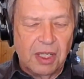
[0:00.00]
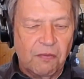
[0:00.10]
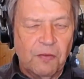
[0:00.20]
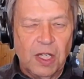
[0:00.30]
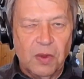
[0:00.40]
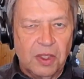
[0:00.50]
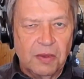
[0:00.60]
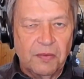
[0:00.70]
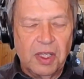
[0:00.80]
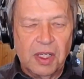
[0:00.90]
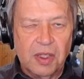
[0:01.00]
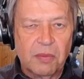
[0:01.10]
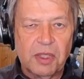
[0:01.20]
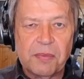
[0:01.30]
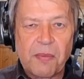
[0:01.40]
our thought
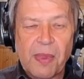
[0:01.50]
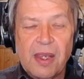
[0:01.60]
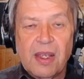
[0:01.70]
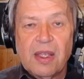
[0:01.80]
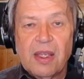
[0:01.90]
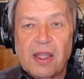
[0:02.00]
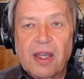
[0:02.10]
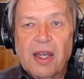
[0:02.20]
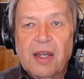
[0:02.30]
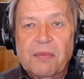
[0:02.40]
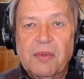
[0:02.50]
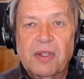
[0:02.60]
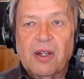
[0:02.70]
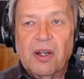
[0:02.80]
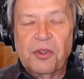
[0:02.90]
patterns, our minds
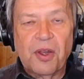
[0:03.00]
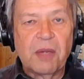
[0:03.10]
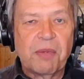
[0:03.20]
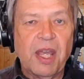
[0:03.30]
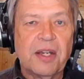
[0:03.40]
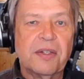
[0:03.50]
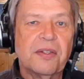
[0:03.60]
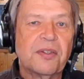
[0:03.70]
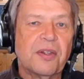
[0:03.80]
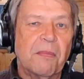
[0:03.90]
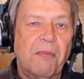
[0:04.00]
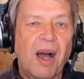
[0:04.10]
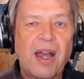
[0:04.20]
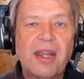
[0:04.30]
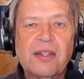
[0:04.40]
are just overwhelmed
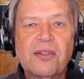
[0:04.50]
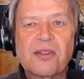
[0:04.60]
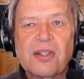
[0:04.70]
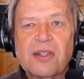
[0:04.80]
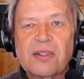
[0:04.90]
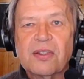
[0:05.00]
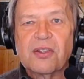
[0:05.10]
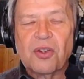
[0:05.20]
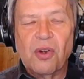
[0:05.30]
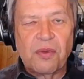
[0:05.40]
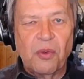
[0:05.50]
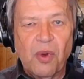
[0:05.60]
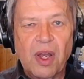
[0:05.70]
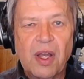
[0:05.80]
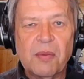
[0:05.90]
with
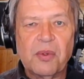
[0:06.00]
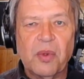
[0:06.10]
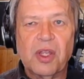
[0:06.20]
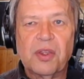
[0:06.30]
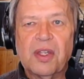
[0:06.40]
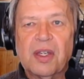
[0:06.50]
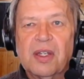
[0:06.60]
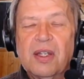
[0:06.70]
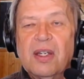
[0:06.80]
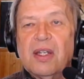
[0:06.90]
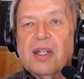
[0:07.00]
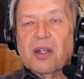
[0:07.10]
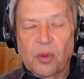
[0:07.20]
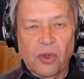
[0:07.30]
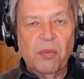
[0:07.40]
rumination about the
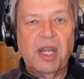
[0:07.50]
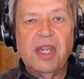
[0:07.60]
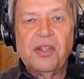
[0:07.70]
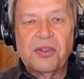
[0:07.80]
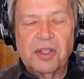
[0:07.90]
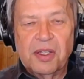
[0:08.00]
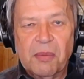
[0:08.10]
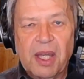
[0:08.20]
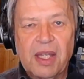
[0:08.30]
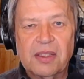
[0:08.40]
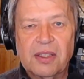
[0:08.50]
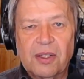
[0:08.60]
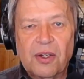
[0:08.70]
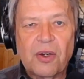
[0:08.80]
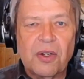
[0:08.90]
hurts, whatever.
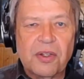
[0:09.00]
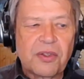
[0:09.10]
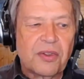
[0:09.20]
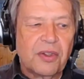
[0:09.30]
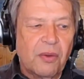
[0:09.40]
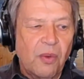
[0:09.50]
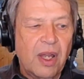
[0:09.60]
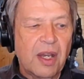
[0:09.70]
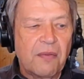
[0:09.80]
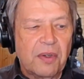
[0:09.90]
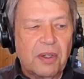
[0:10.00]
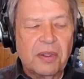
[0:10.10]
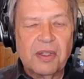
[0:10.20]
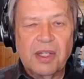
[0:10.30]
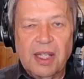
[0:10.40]
But because we have this
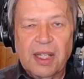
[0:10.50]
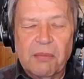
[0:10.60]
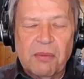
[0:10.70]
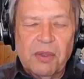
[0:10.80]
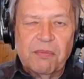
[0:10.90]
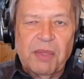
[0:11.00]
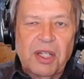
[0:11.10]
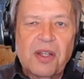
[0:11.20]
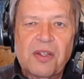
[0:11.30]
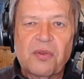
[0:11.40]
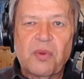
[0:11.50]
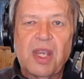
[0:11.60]
experience, now we know that,